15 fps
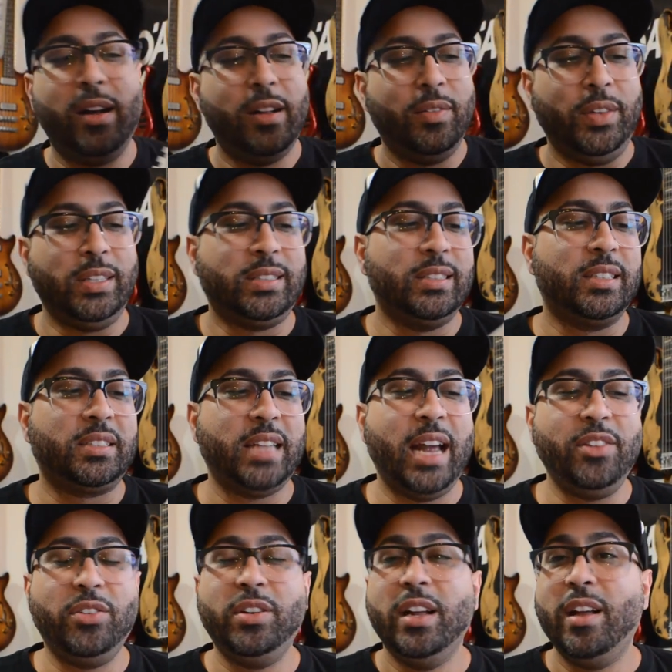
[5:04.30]
This is a
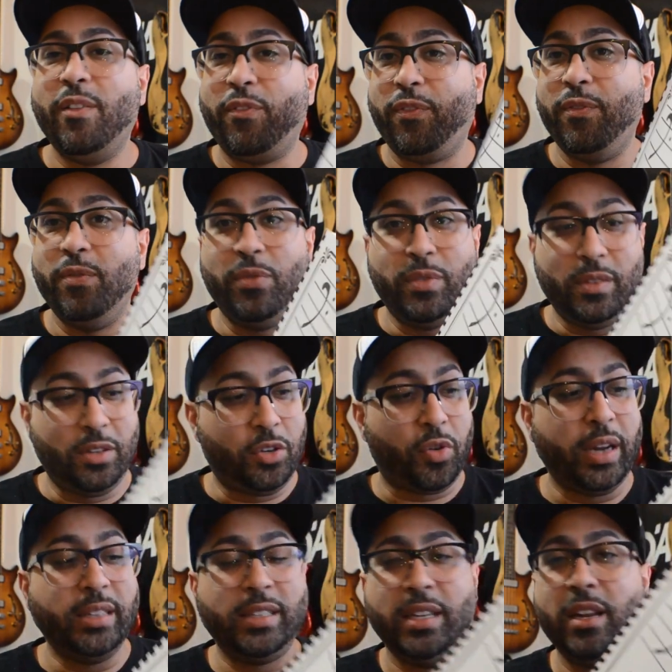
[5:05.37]
standard.
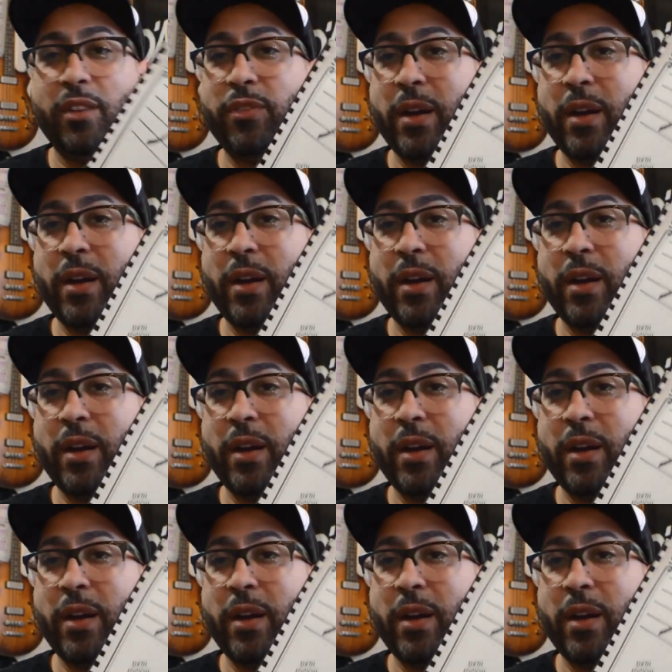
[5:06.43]
Crazy enough,